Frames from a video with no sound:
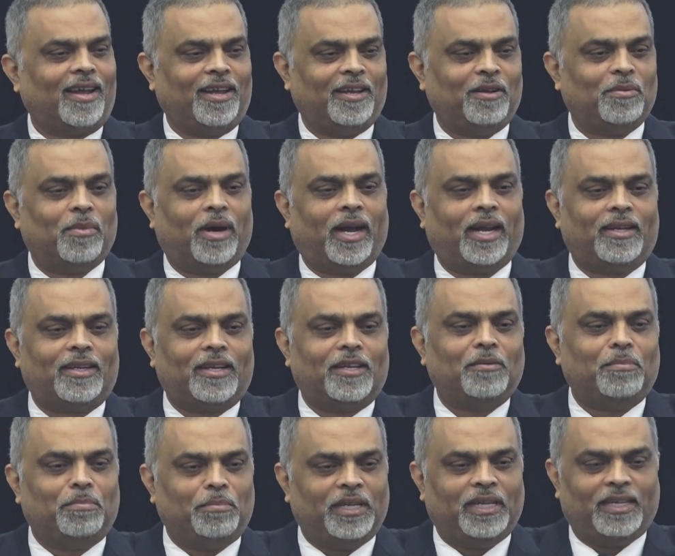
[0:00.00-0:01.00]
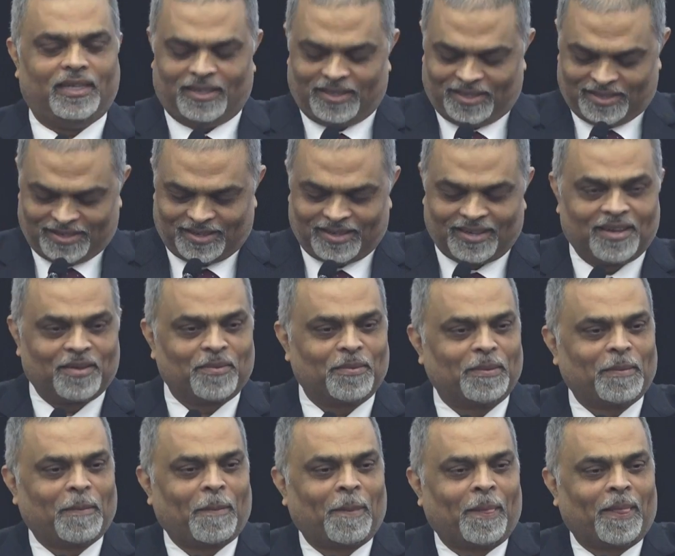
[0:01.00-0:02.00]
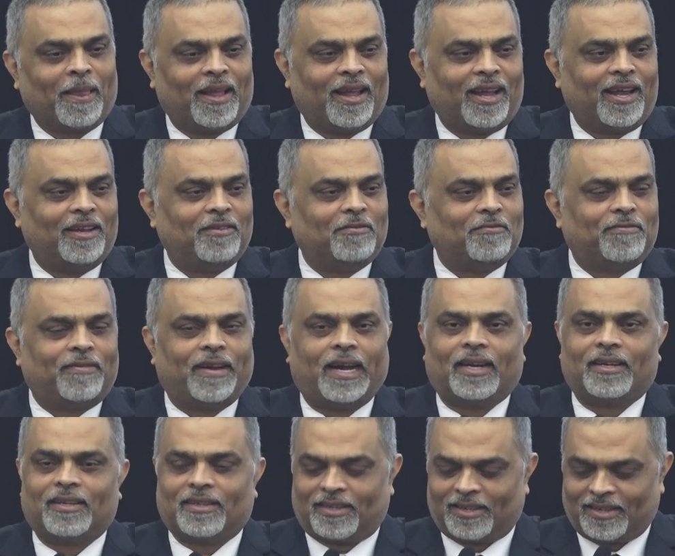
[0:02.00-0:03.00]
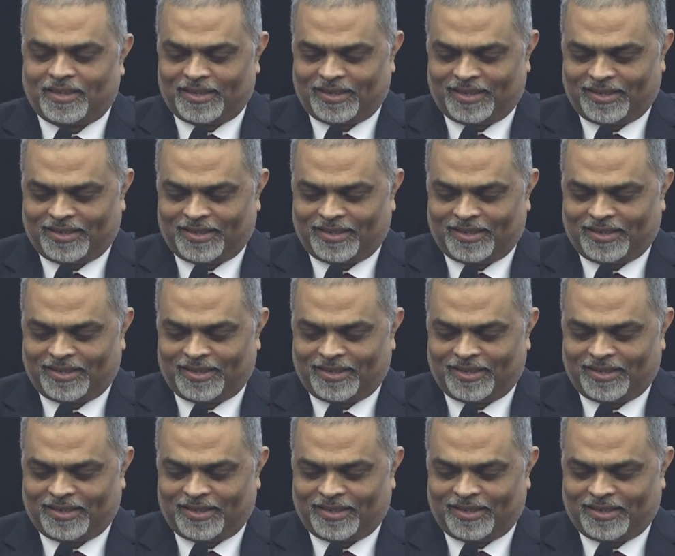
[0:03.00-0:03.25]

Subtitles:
inviting me. In fact,